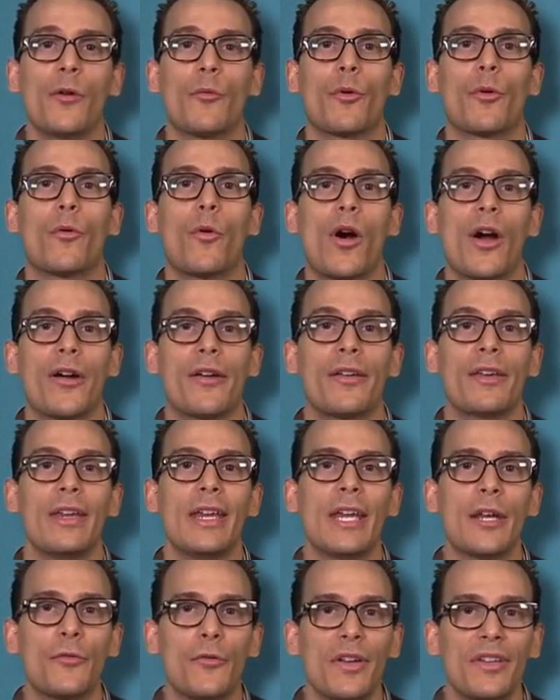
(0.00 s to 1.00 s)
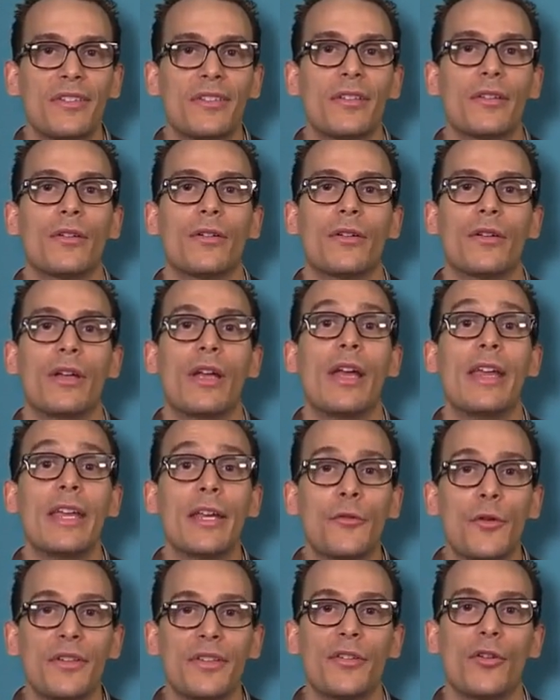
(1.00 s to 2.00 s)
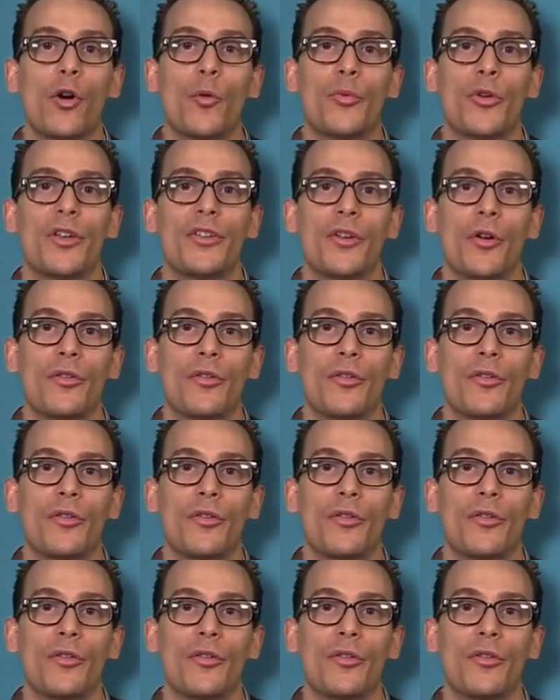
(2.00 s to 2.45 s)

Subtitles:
requiring increasing opioid